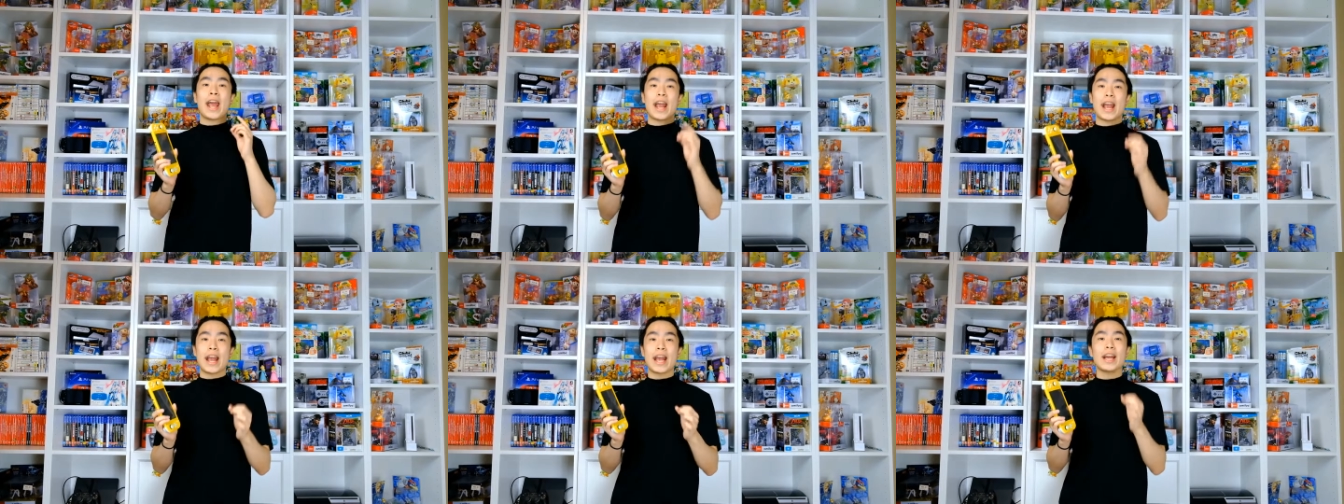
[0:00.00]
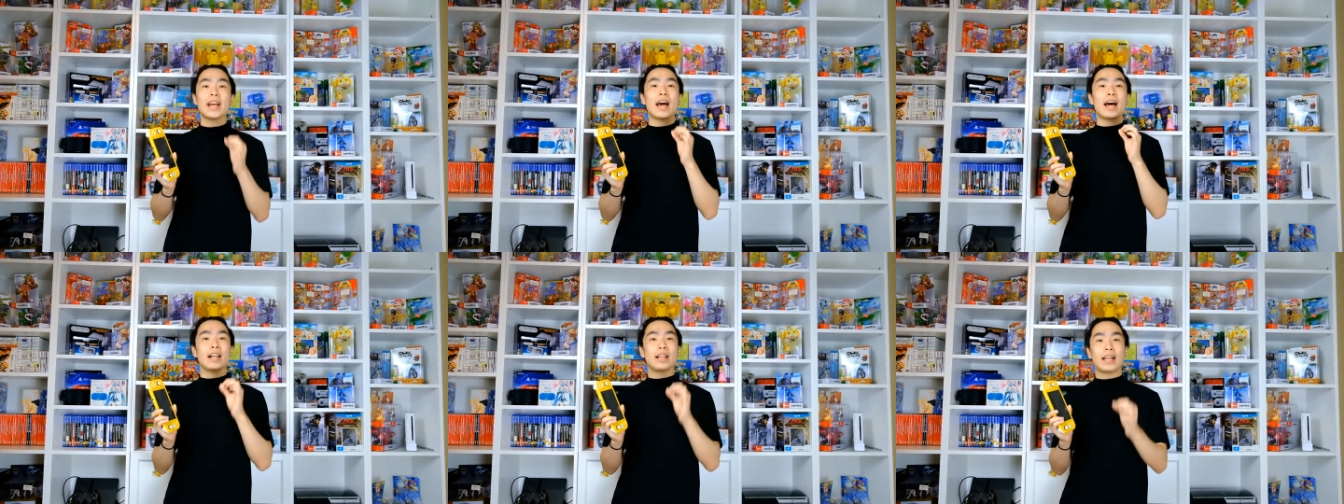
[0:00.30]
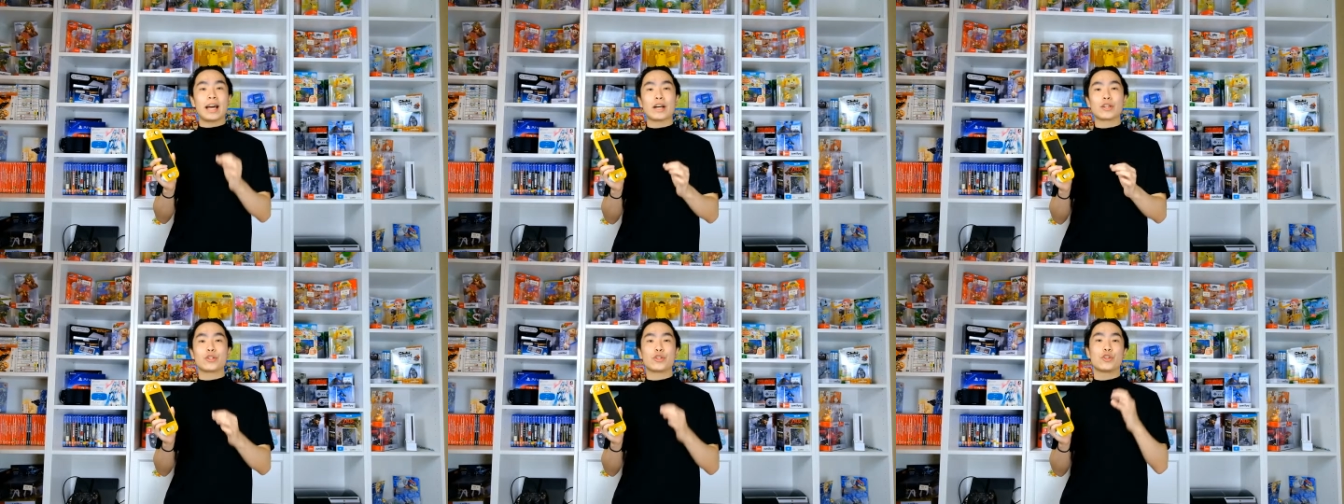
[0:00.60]
and
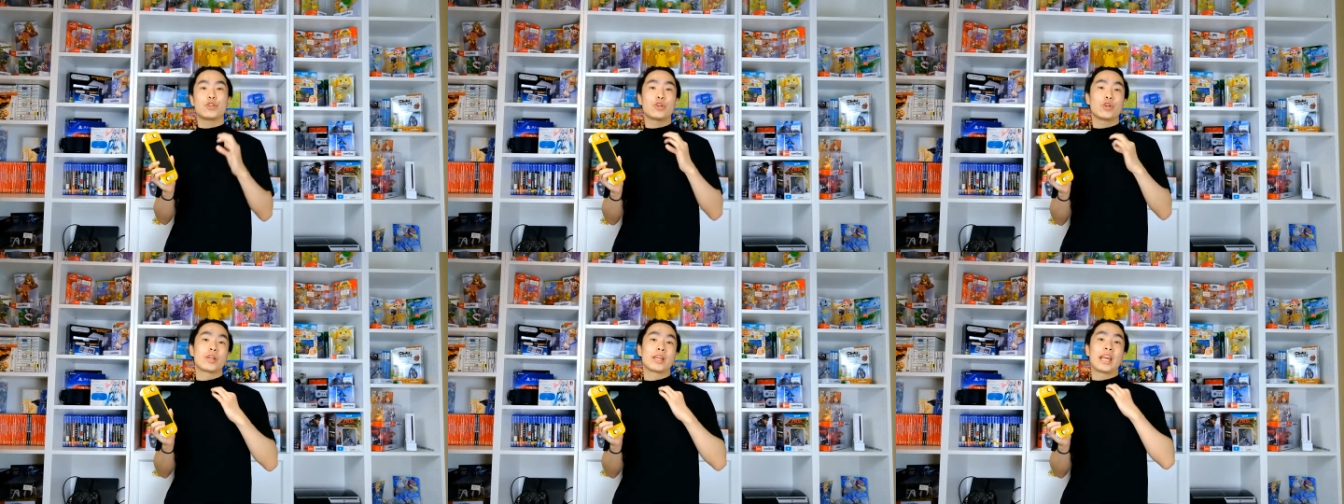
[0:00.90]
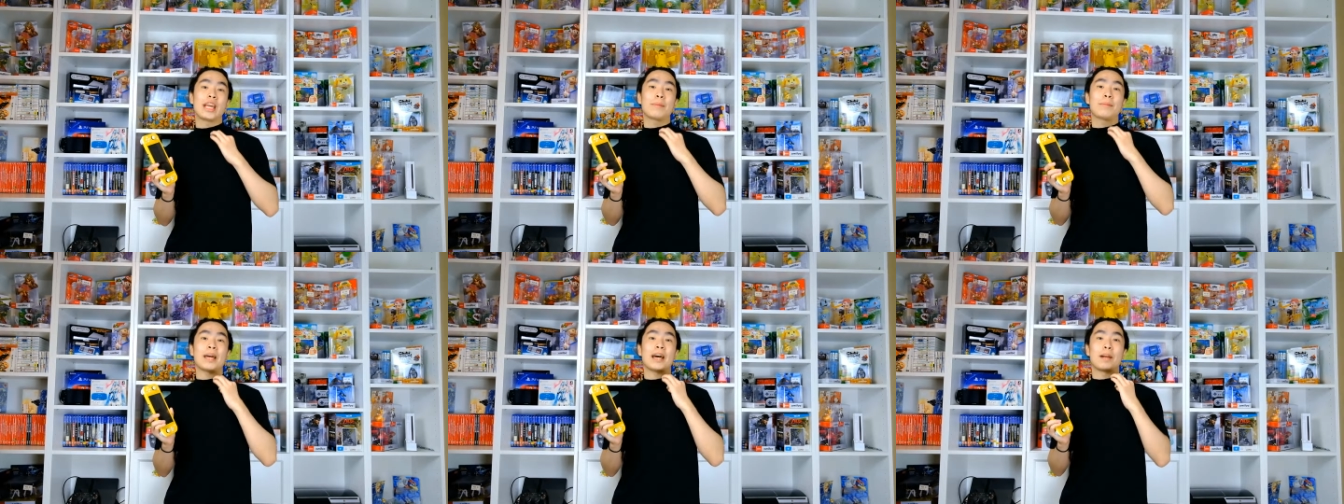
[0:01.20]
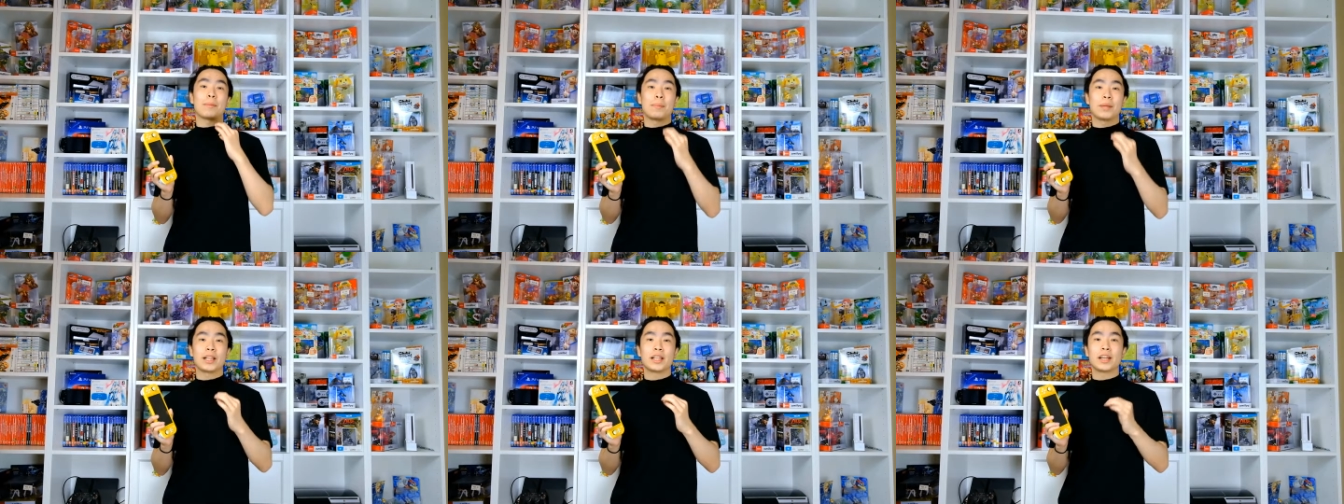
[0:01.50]
allows you to keep
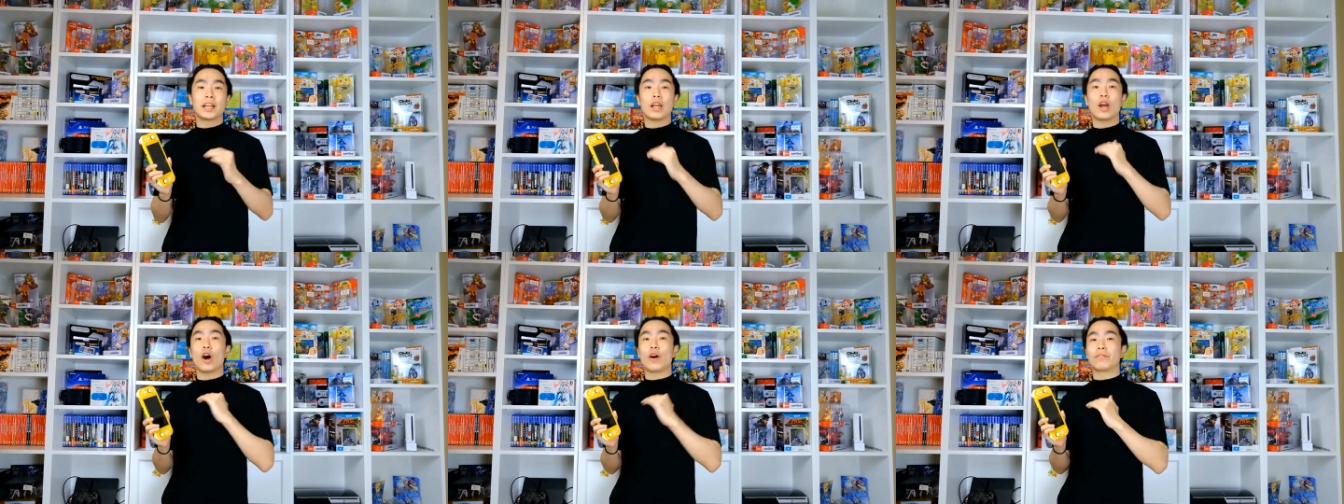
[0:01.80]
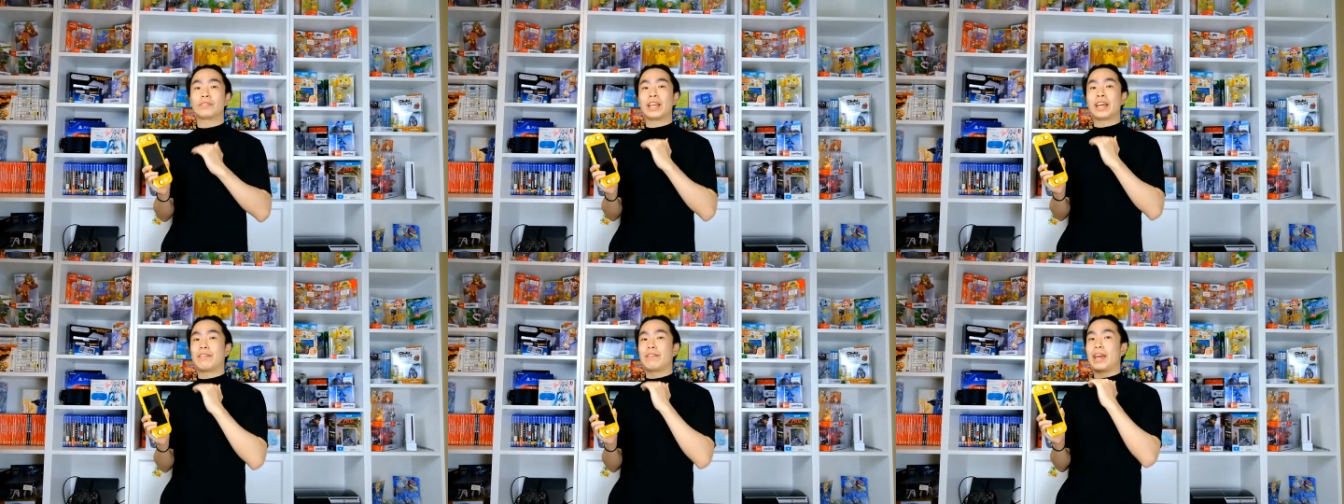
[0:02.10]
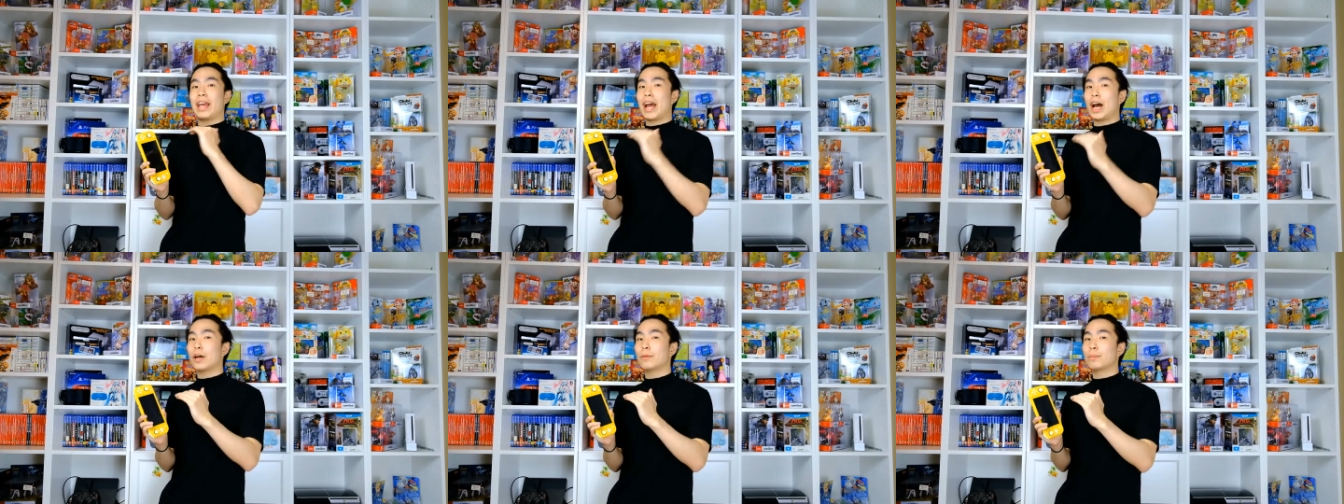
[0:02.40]
that ability of
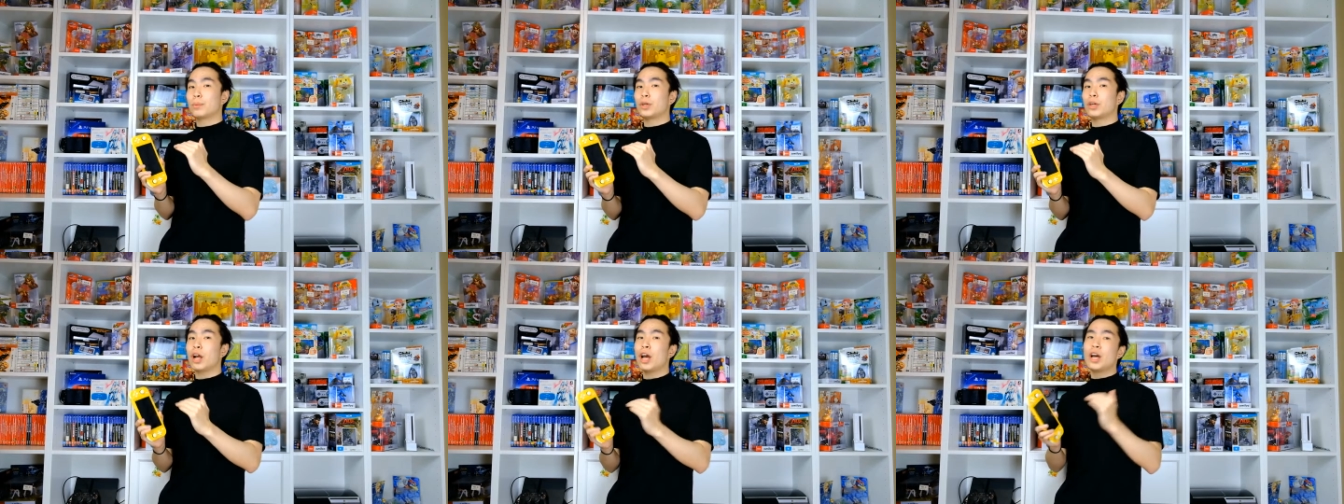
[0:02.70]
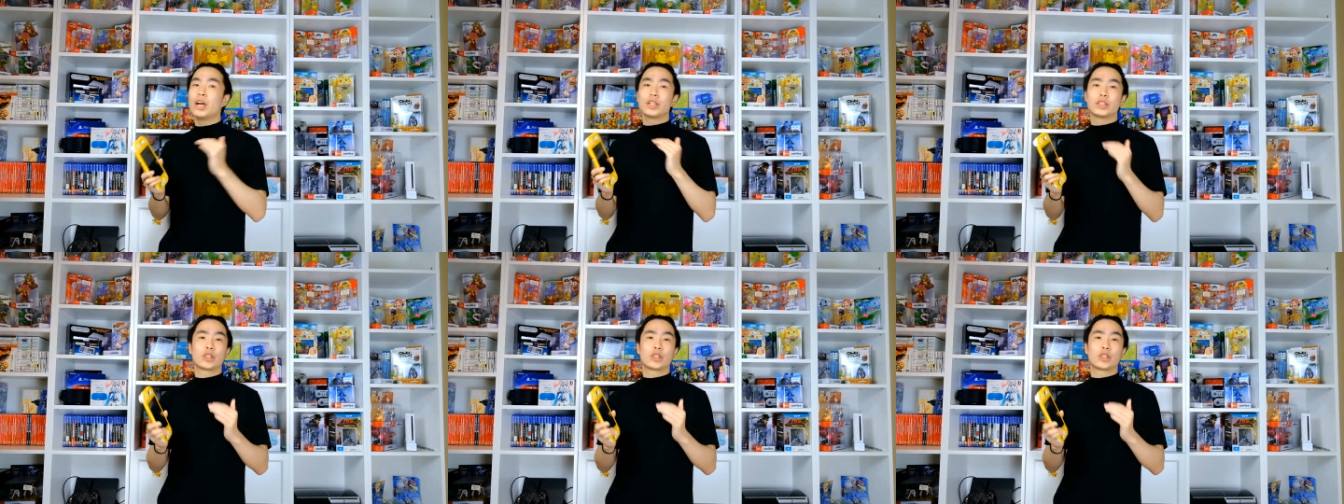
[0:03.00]
TV output.